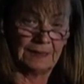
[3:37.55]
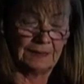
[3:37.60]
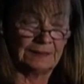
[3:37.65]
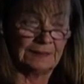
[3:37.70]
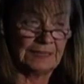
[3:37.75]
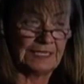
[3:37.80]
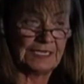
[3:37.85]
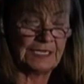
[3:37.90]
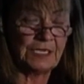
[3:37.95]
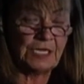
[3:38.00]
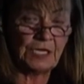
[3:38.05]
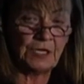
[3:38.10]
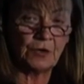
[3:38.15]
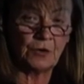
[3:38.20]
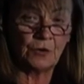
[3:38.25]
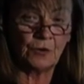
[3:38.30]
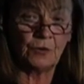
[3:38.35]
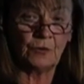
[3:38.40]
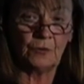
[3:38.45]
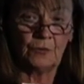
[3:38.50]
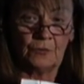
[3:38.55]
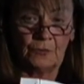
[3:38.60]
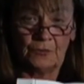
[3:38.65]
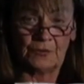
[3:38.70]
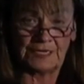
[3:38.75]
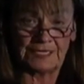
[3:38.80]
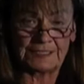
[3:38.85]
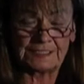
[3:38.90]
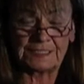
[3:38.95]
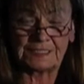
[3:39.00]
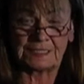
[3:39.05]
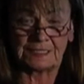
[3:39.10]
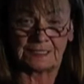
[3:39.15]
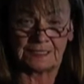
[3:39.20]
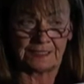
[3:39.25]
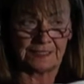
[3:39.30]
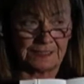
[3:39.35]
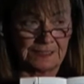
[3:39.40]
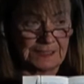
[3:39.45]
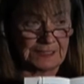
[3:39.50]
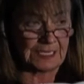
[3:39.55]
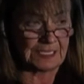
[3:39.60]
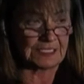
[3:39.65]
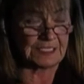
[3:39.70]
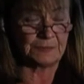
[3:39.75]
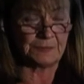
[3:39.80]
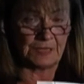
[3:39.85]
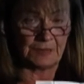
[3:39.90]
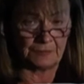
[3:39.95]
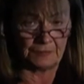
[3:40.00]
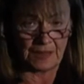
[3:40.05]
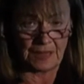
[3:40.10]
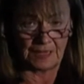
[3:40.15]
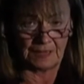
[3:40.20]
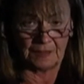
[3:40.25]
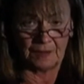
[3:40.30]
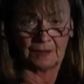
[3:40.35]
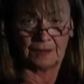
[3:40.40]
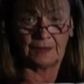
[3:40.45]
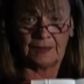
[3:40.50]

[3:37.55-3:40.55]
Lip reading: linear risk assessment model,